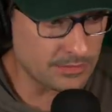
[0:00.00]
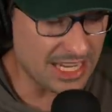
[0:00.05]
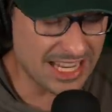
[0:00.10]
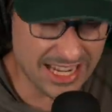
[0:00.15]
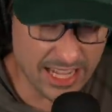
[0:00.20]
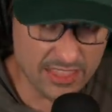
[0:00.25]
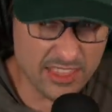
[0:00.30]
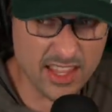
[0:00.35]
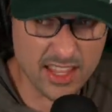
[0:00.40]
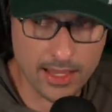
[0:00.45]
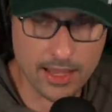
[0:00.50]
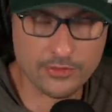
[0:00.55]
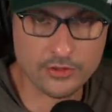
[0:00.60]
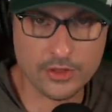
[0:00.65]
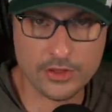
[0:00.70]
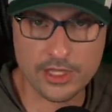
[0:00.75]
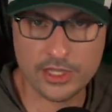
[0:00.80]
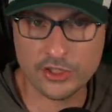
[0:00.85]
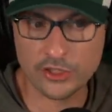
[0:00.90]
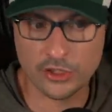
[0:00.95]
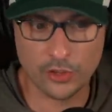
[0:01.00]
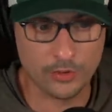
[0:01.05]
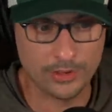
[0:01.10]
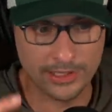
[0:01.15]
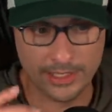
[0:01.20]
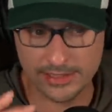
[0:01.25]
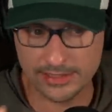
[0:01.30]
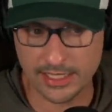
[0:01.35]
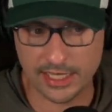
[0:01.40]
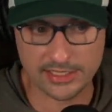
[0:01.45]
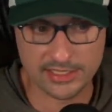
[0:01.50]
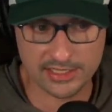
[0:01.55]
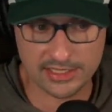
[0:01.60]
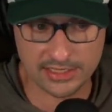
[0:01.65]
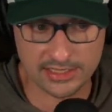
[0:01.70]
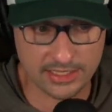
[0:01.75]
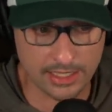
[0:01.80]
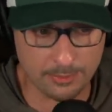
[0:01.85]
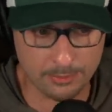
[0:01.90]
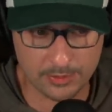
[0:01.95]
And I think after these two, unless I
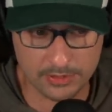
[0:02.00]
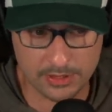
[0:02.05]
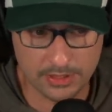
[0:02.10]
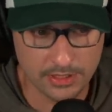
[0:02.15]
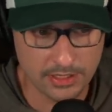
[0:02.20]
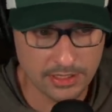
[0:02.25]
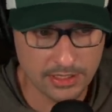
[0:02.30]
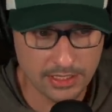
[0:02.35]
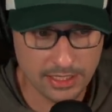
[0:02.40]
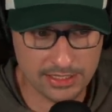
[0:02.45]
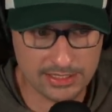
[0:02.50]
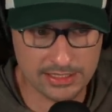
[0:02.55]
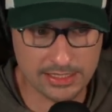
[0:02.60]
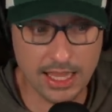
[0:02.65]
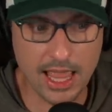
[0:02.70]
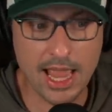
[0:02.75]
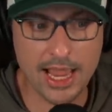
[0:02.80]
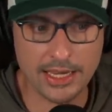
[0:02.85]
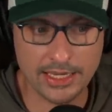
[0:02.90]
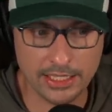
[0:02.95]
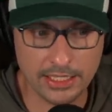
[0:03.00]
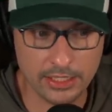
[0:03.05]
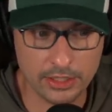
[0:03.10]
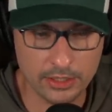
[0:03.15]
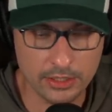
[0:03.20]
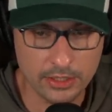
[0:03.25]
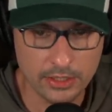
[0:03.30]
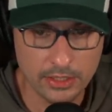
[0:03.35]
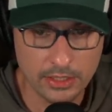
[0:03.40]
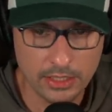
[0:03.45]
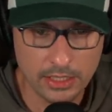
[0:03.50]
skipped a slide here,